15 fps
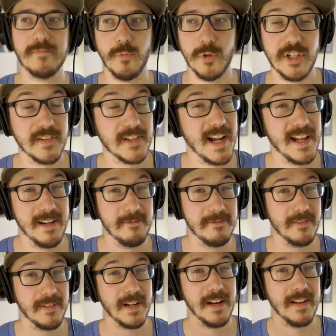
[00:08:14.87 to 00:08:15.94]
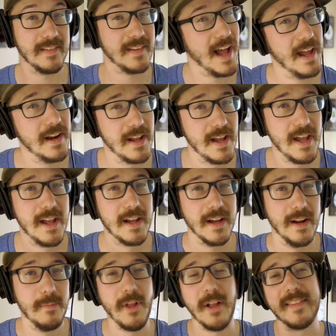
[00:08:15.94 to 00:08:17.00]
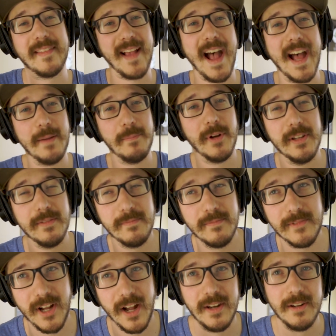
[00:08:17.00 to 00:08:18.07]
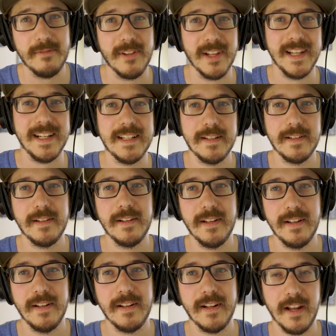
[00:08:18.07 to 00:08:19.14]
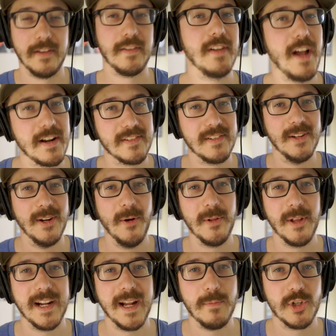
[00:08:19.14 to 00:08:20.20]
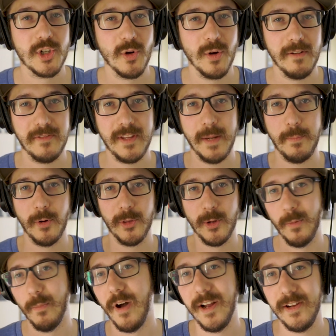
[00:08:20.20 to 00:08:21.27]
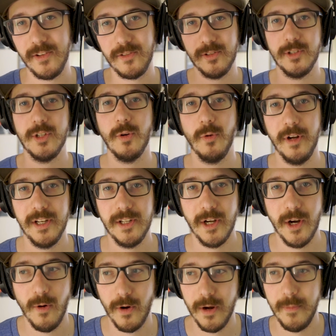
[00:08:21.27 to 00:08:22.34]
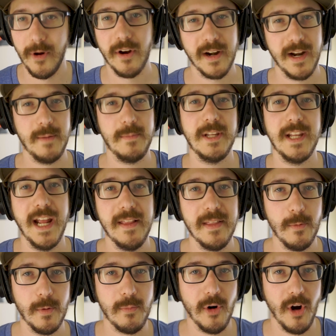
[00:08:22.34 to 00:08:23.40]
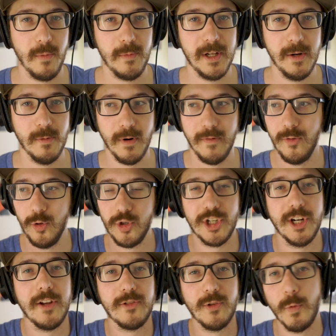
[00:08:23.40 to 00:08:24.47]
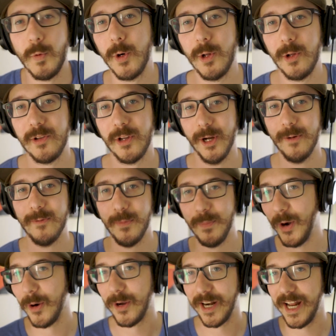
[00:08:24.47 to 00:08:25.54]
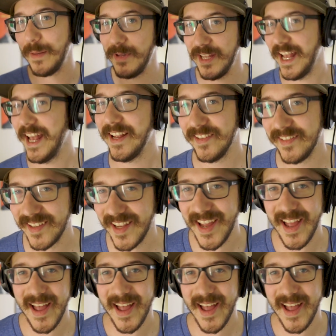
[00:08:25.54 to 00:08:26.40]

which is kind of sad. Not sad, but kind of sucks, Like I'm sure if they put their minds to doing, an American IPA, they would probably revolutionize the world of American IPAs.